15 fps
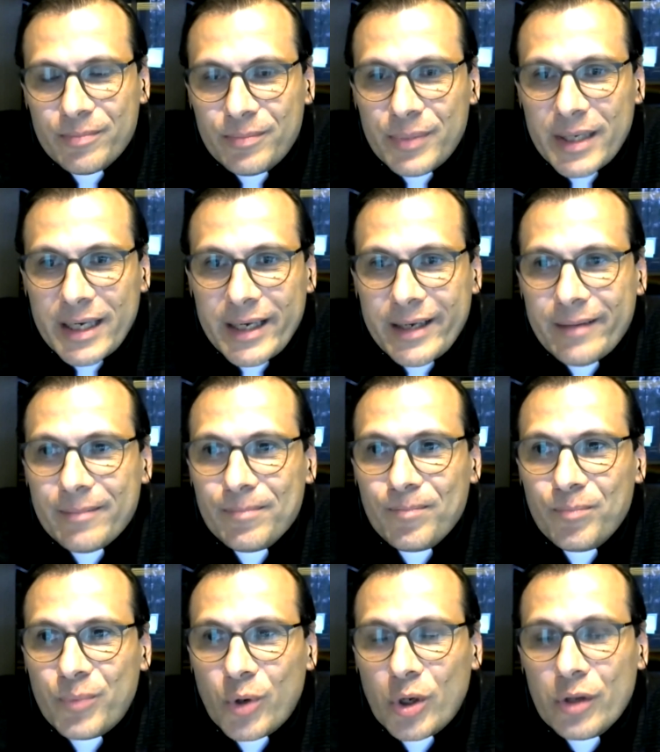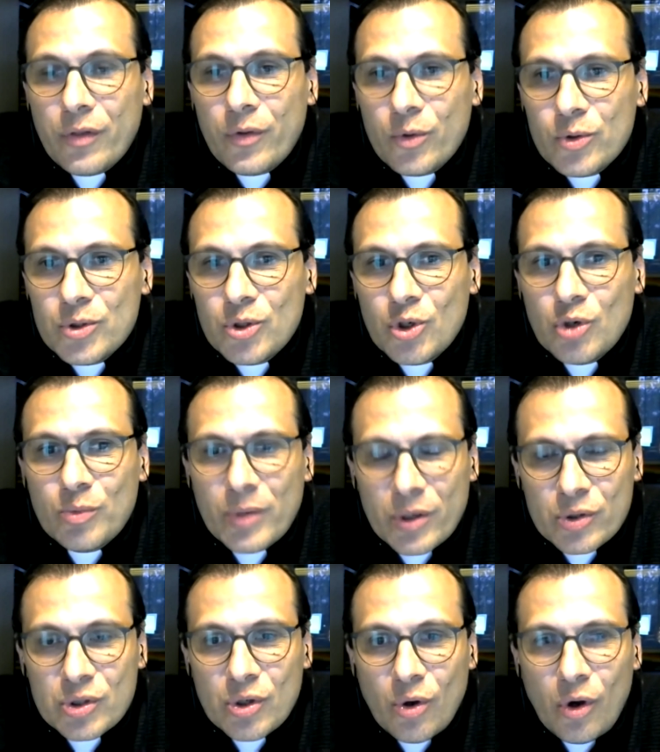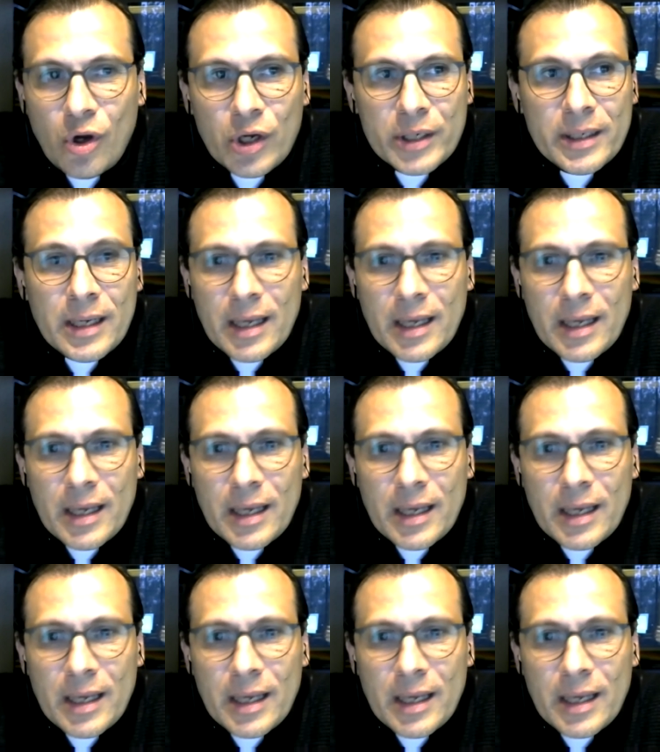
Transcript: be brought through Zoom or so on.